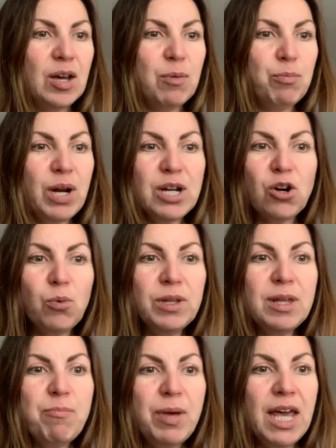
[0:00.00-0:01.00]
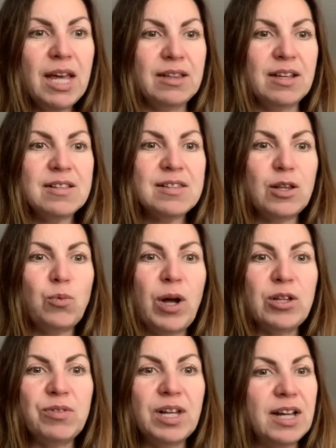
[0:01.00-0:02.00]
Prick her with a pin, said one
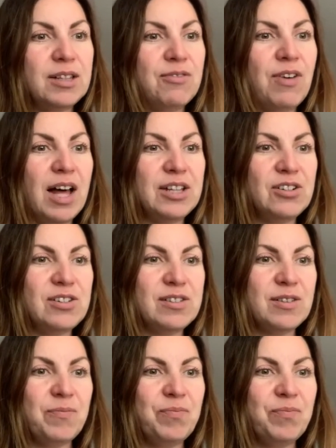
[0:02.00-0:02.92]
of the other fathers.